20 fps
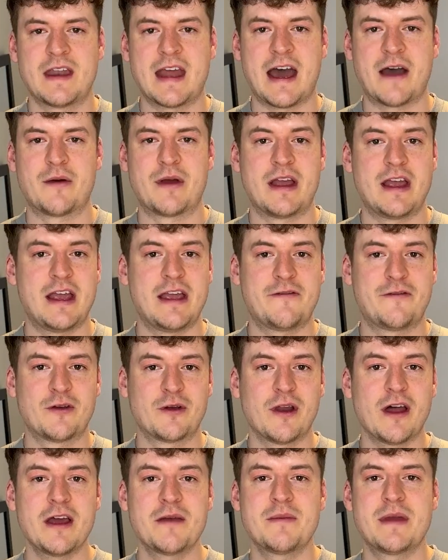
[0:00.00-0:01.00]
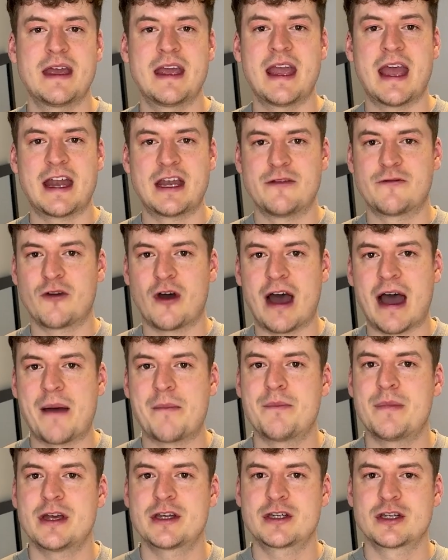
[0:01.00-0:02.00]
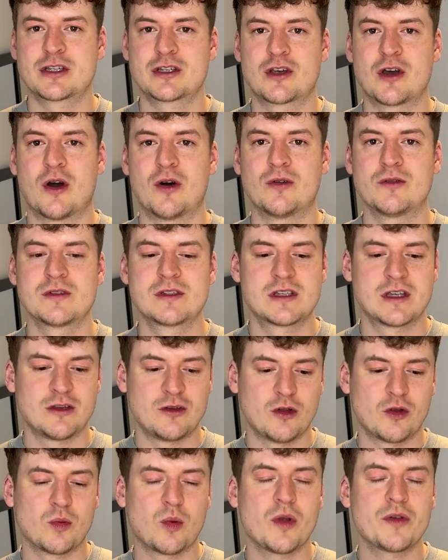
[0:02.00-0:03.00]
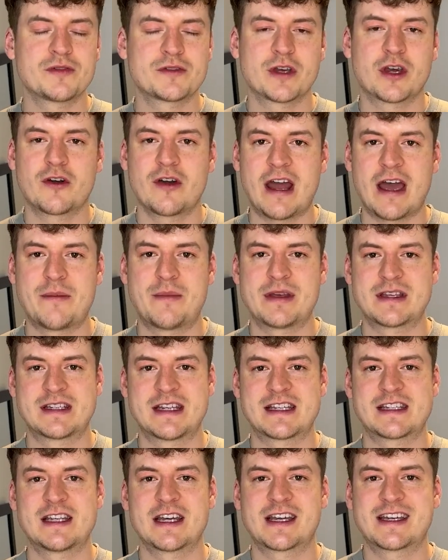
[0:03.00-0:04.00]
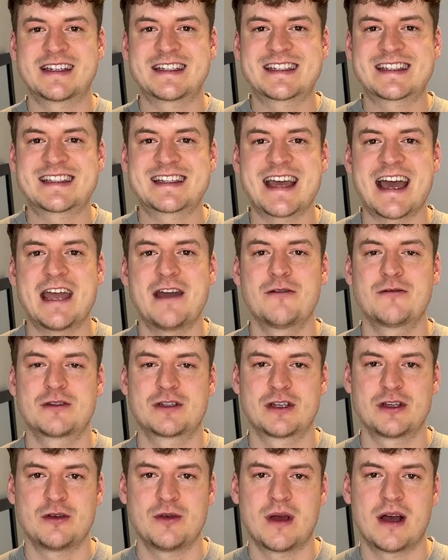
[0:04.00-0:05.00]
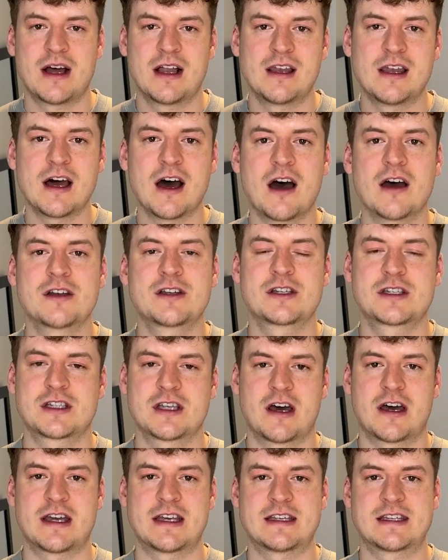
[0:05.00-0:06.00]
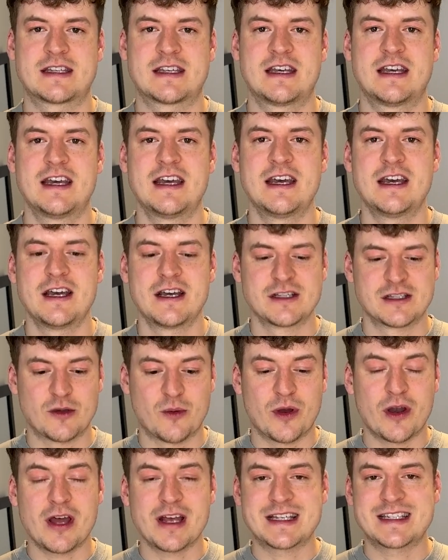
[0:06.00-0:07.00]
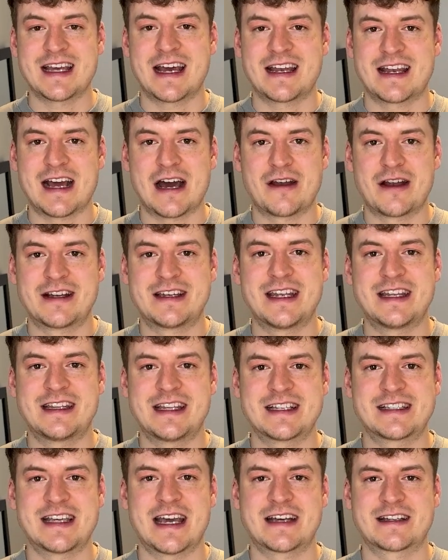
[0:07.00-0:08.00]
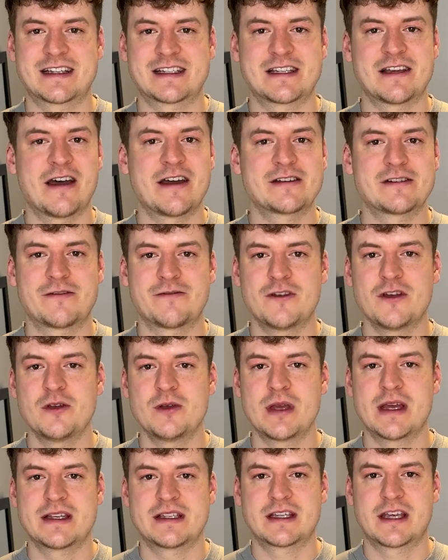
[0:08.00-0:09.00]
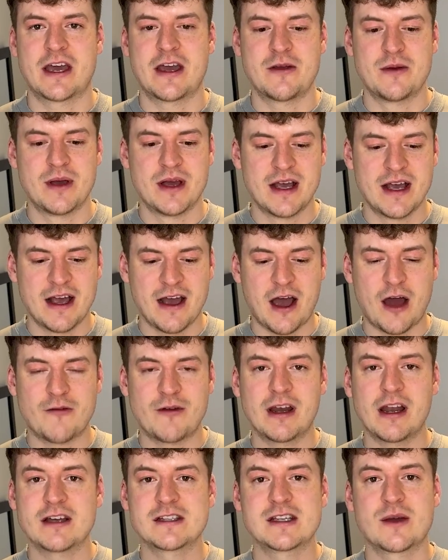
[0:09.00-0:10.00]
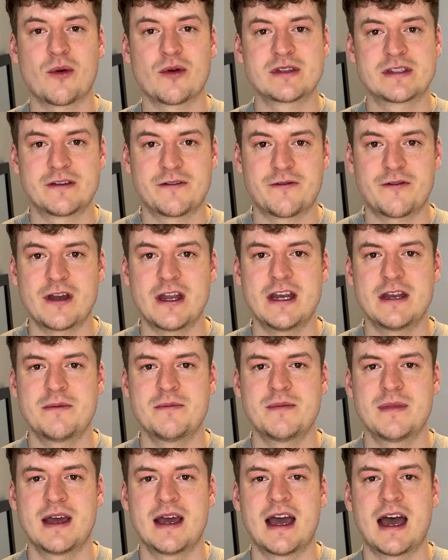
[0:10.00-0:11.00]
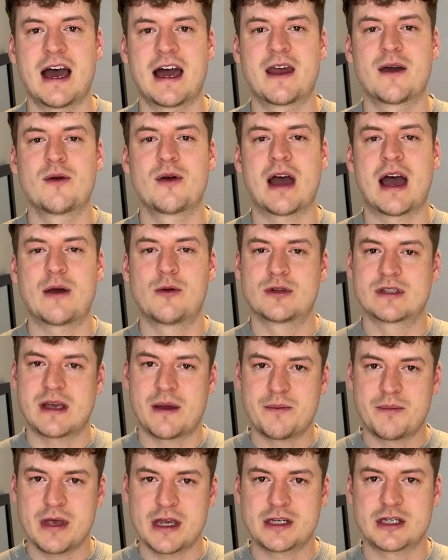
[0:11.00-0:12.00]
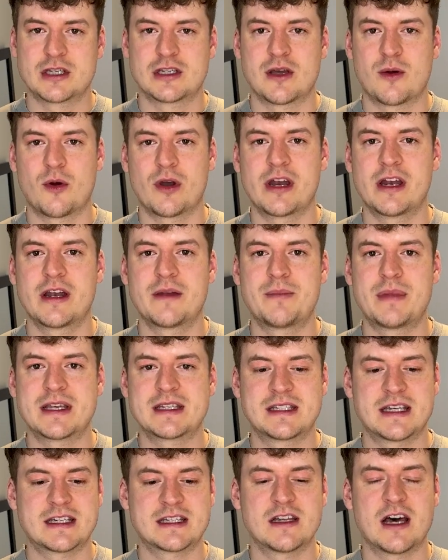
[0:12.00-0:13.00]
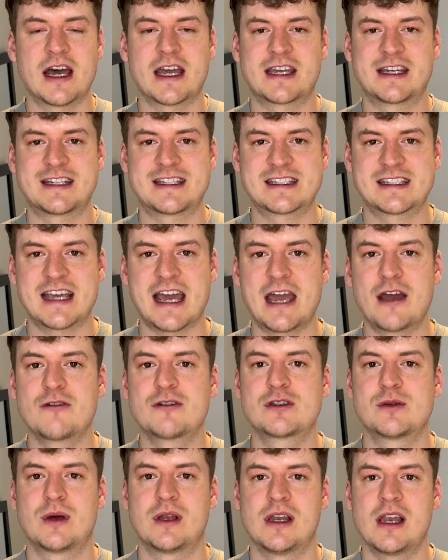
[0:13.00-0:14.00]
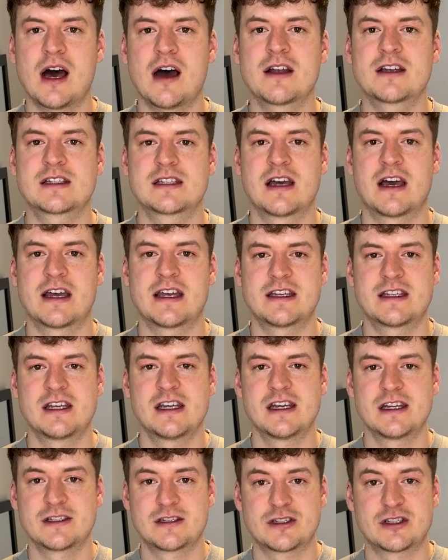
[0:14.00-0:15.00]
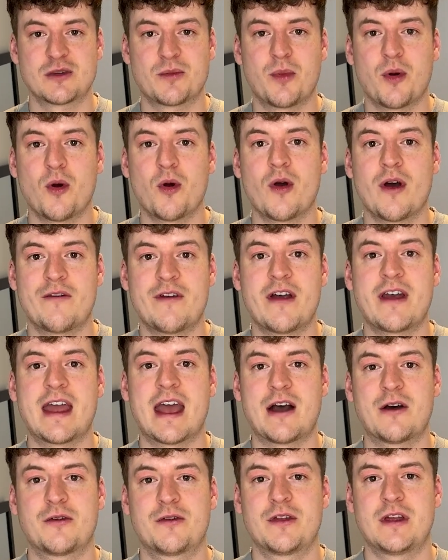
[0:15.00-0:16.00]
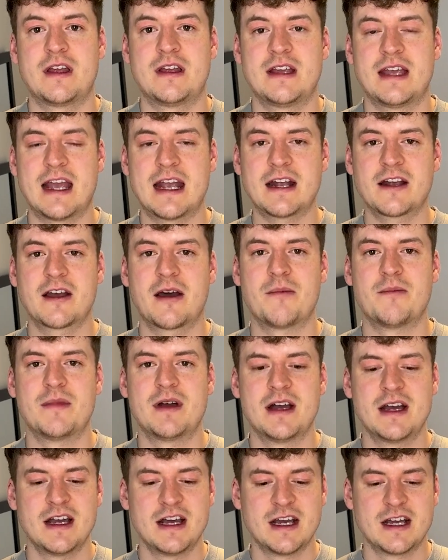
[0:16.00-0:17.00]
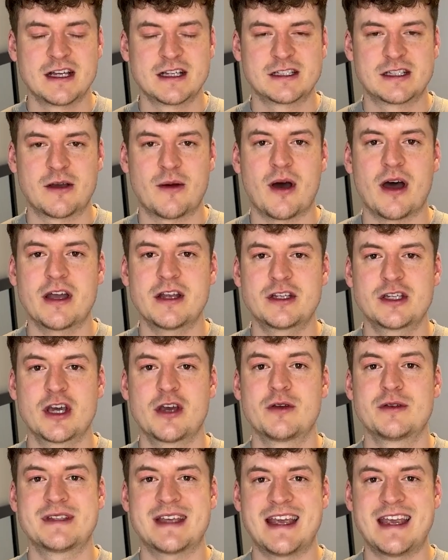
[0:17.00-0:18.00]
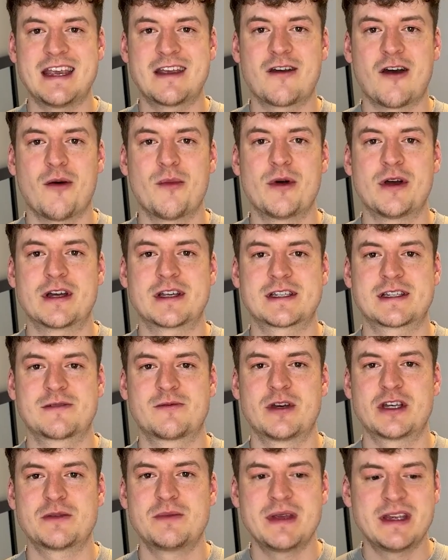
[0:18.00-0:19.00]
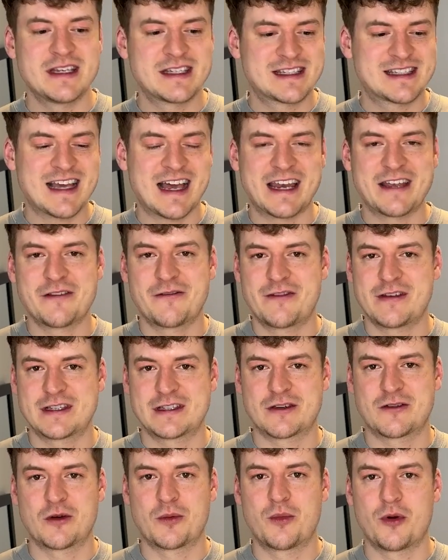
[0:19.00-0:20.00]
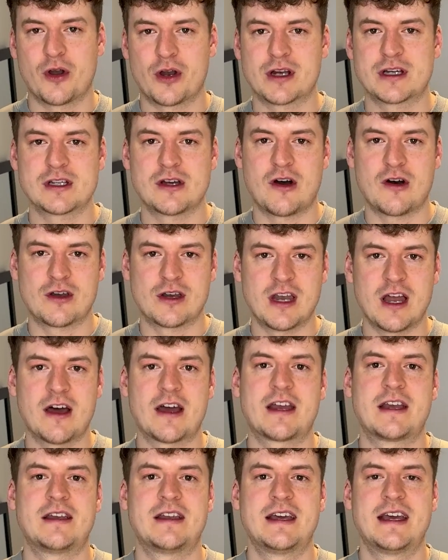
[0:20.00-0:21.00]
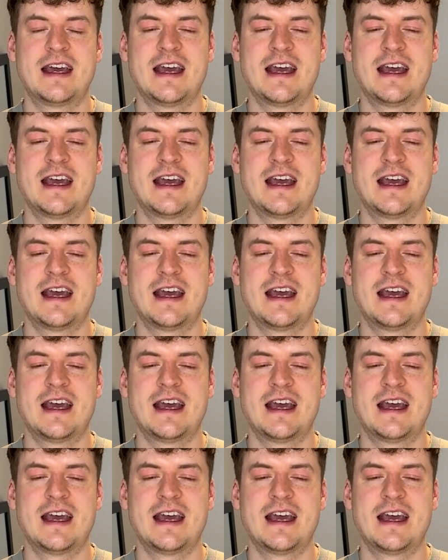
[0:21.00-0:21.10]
Now, if you're like me and you've got ambitious goals, you'll want to create a business that can scale to a large size. So when I sat down and did this exercise a few years ago, I realized I wanted freedom and I was ambitious. I wanted a business that I could scale to a large size to support a very healthy income. So I chose e-commerce, which means selling physical products online.